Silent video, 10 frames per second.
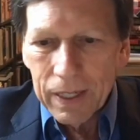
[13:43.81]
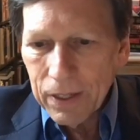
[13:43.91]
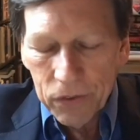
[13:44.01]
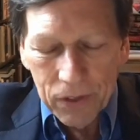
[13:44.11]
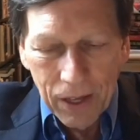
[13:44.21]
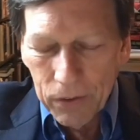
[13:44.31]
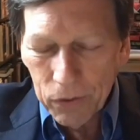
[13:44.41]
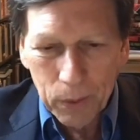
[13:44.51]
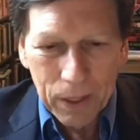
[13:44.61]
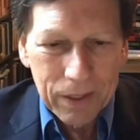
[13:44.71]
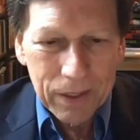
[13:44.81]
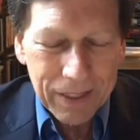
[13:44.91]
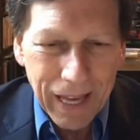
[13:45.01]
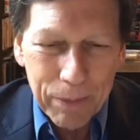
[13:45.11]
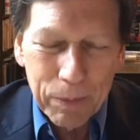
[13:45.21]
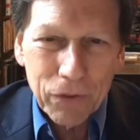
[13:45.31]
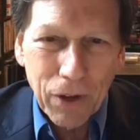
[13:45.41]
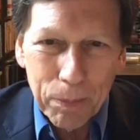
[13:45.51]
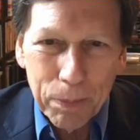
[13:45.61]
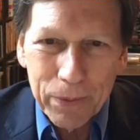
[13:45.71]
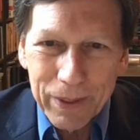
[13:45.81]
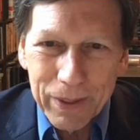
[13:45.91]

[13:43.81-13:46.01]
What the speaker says: he says, well, the game is up.